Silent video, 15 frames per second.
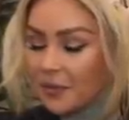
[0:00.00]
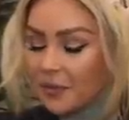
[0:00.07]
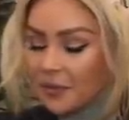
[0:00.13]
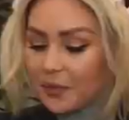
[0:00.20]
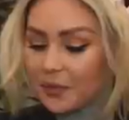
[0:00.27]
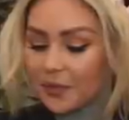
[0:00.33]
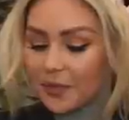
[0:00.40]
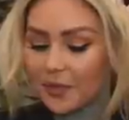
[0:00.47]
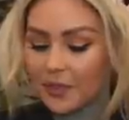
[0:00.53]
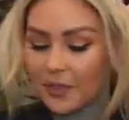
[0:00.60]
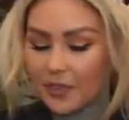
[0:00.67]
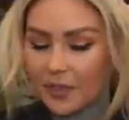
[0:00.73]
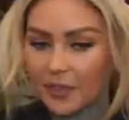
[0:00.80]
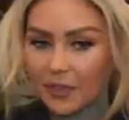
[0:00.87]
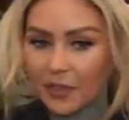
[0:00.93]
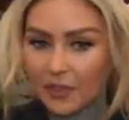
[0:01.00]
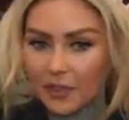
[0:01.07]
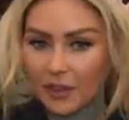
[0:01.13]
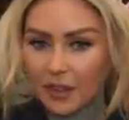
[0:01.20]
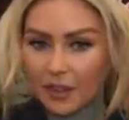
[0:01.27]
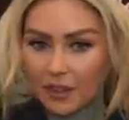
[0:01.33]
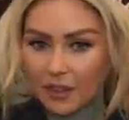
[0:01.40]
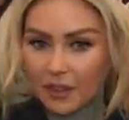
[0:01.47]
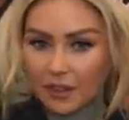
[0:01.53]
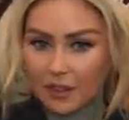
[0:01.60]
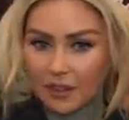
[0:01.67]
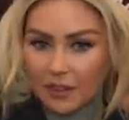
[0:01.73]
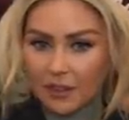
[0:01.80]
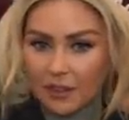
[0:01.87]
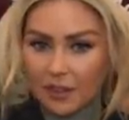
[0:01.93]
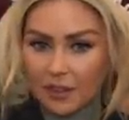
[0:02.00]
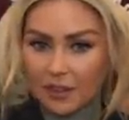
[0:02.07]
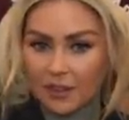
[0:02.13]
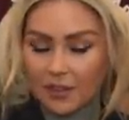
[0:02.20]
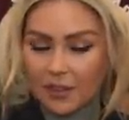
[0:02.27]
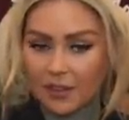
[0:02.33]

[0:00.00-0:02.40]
This person isn't speaking.